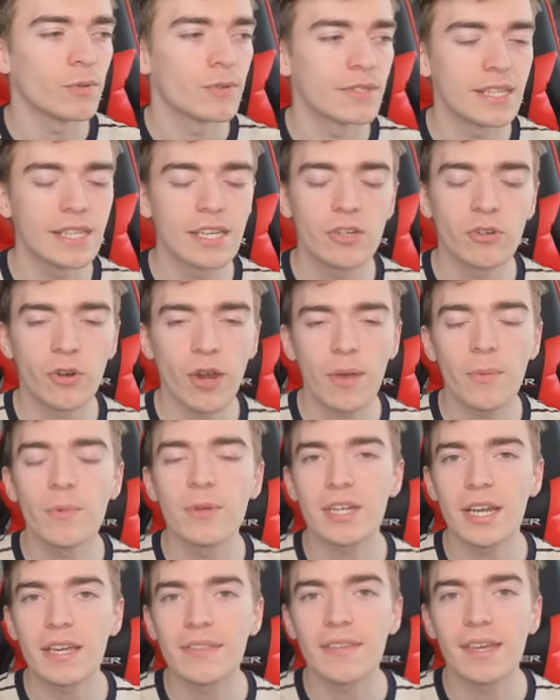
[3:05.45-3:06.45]
secret,
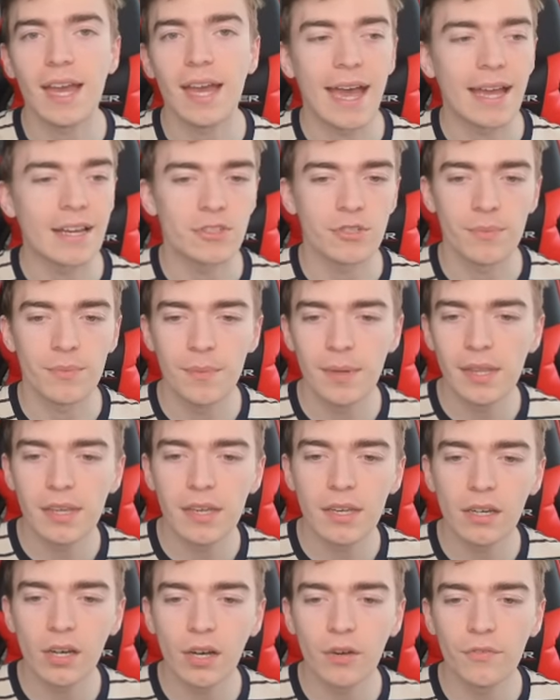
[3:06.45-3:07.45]
which I think I hatched a
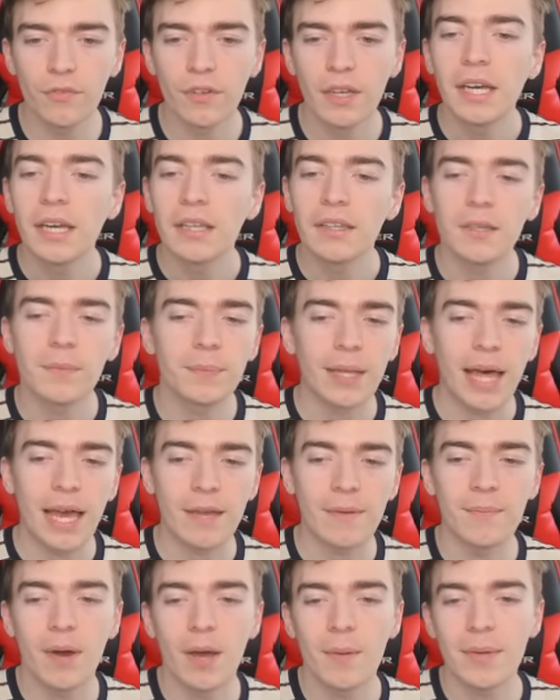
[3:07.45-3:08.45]
million of. The
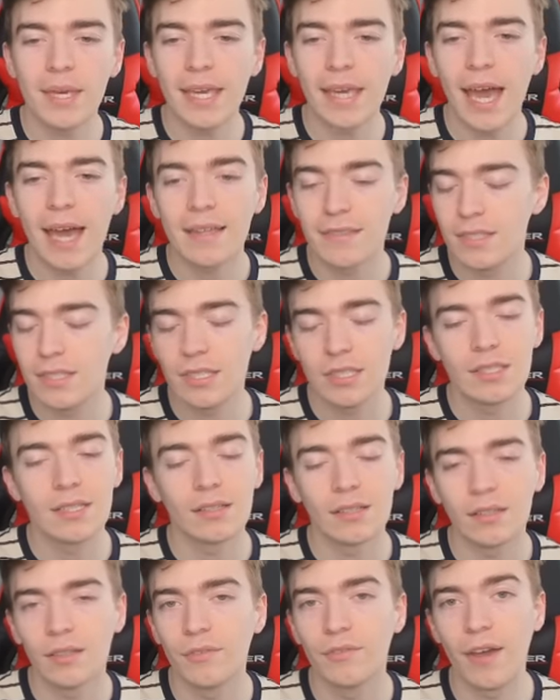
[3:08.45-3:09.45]
black mummy cat,
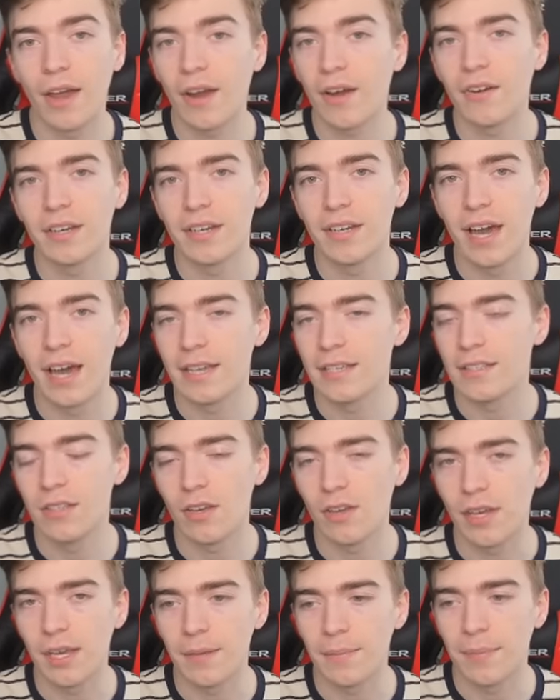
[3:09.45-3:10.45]
still a very nice
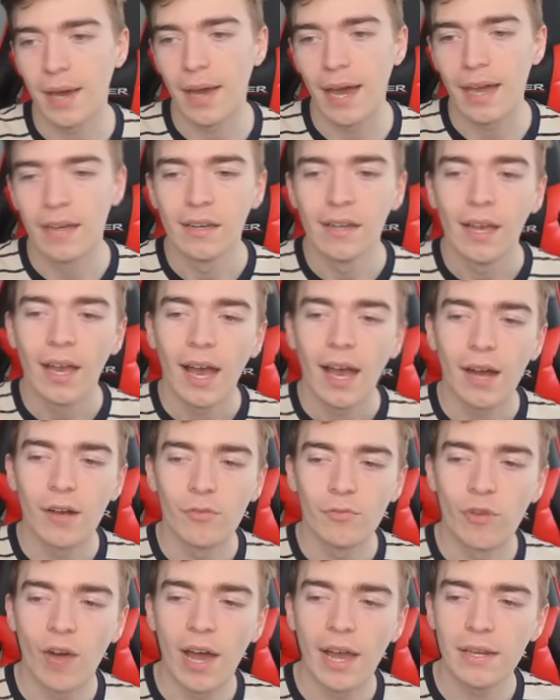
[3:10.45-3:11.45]
looking pet. A
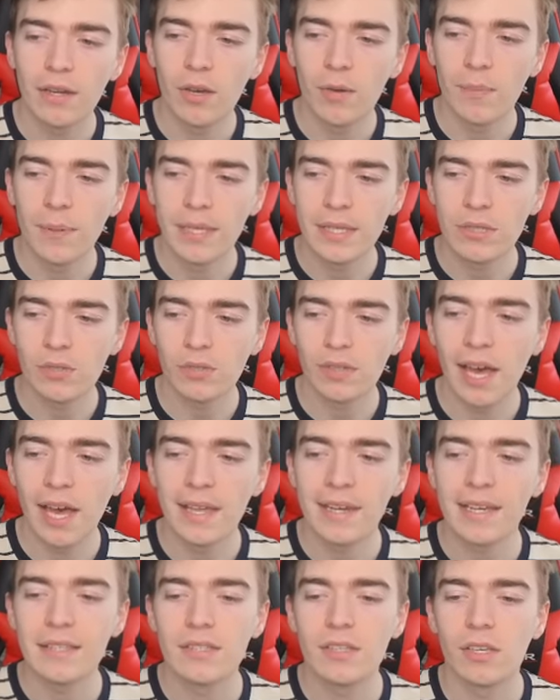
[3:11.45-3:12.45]
rhino beetle
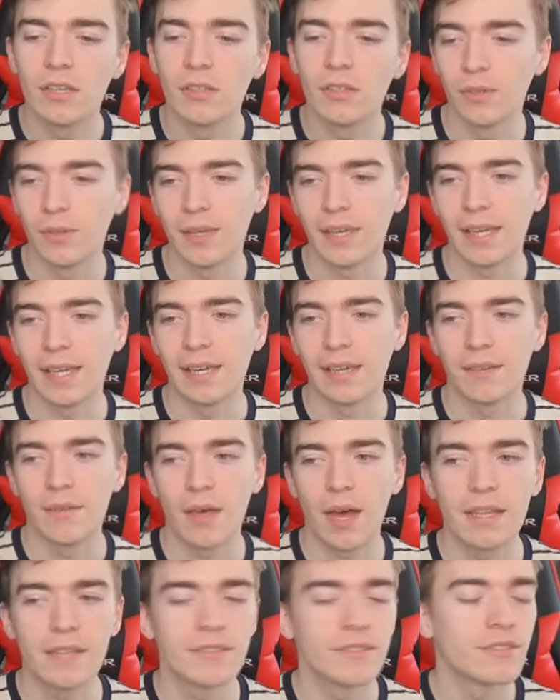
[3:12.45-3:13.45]
and a tanuki.
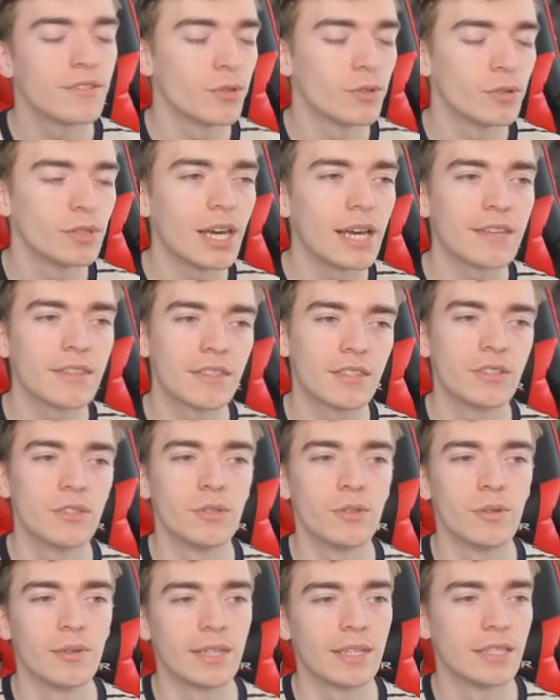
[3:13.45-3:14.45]
I do like the
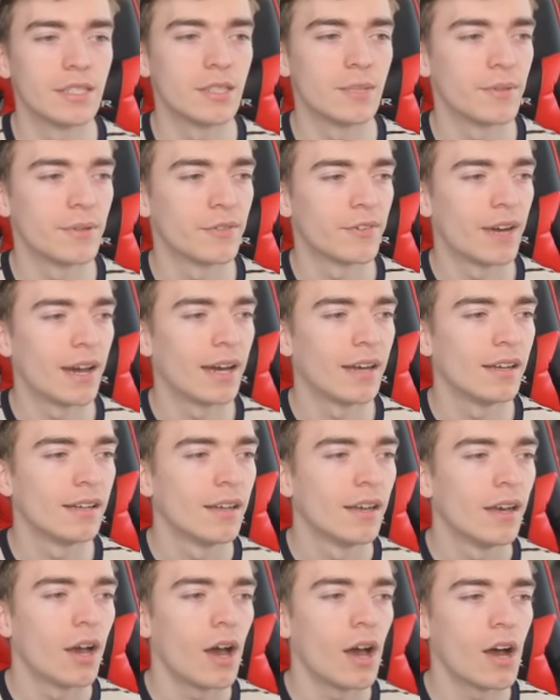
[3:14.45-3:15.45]
tanuki, to be fair.
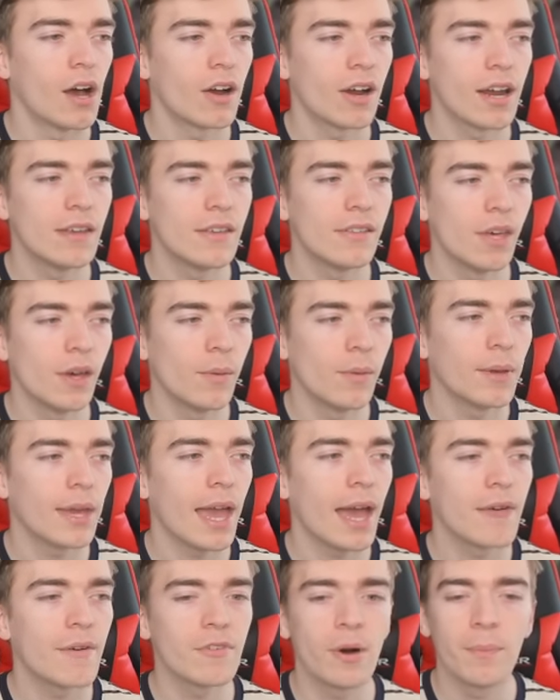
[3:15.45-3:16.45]
Alright, then we
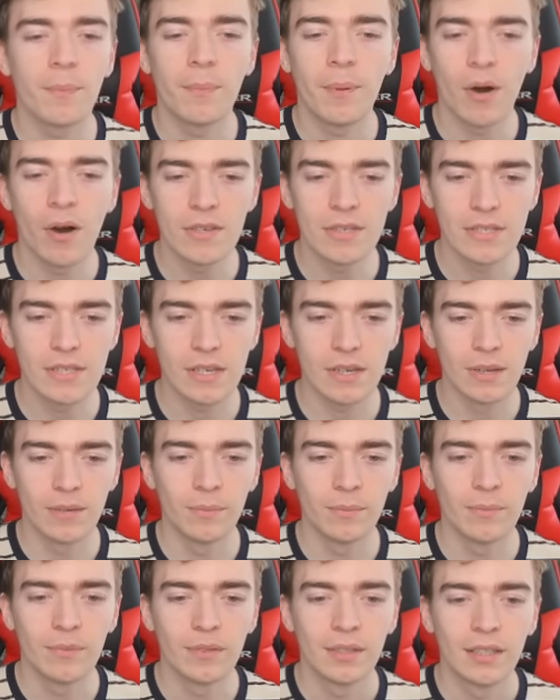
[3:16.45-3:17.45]
have a
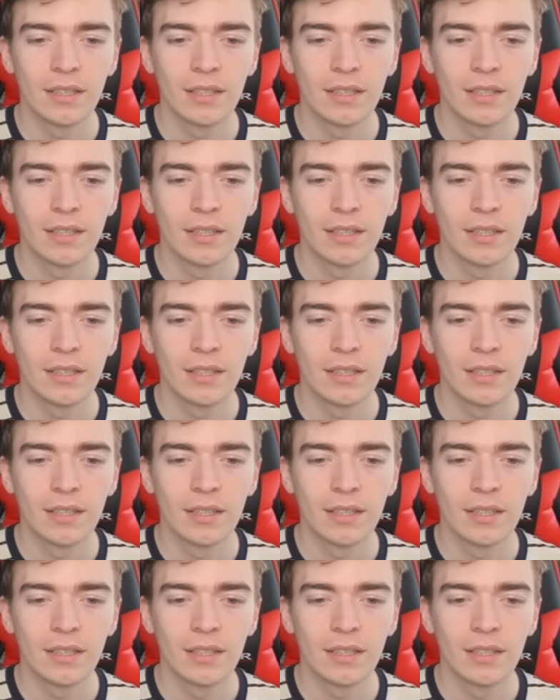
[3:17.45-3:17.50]
possum.